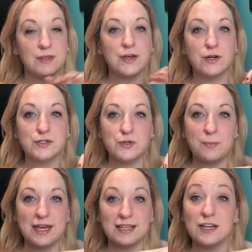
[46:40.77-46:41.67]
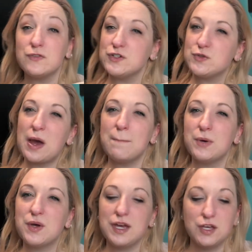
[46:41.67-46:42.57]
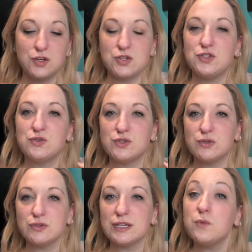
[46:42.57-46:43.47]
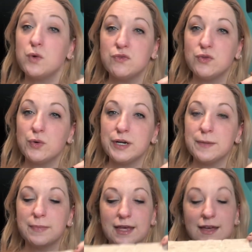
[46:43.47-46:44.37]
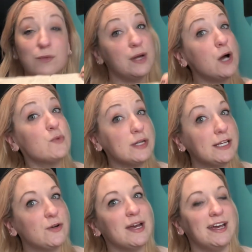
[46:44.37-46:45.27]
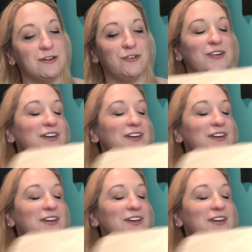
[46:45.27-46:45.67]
they also make like for scrapbooking, you could do so it looked like wood flooring. We got really creative.